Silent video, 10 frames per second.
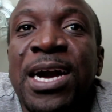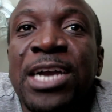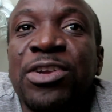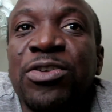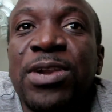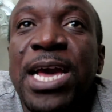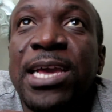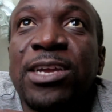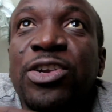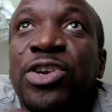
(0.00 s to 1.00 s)
Uh, you know,
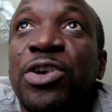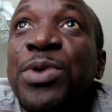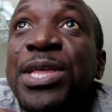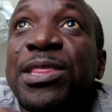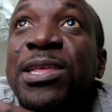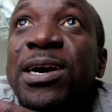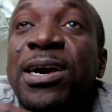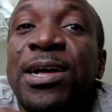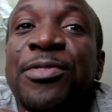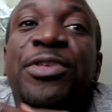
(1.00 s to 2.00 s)
like showing
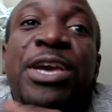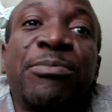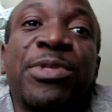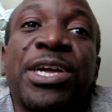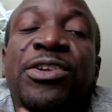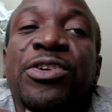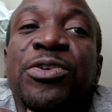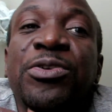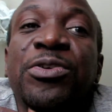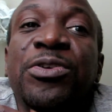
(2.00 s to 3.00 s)
uh, them that
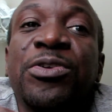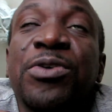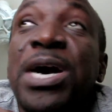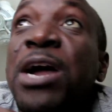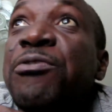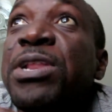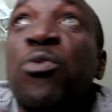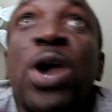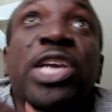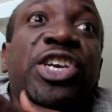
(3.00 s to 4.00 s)
you you are really
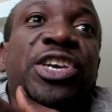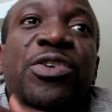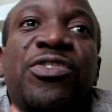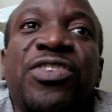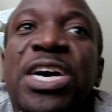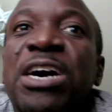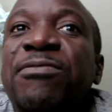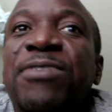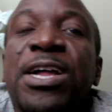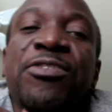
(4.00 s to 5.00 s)
watching
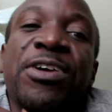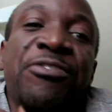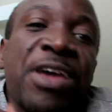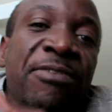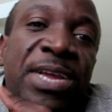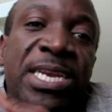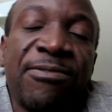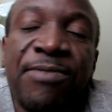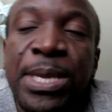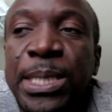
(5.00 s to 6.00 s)
yourself and you are driving
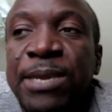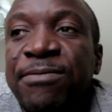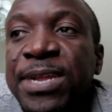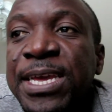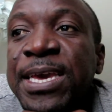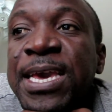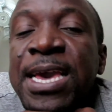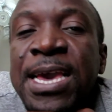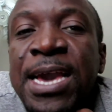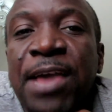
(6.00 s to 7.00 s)
defensively.
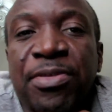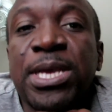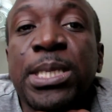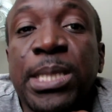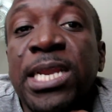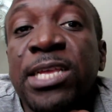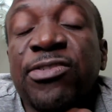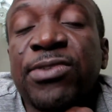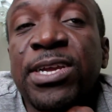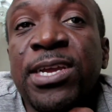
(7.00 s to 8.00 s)
I think it's an in
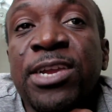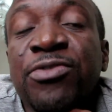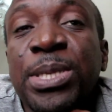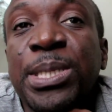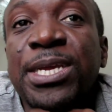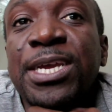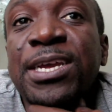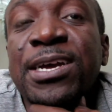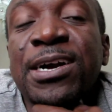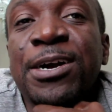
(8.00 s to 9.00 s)

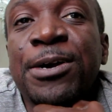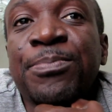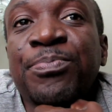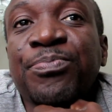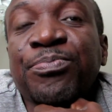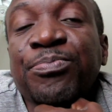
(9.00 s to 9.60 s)
interesting um,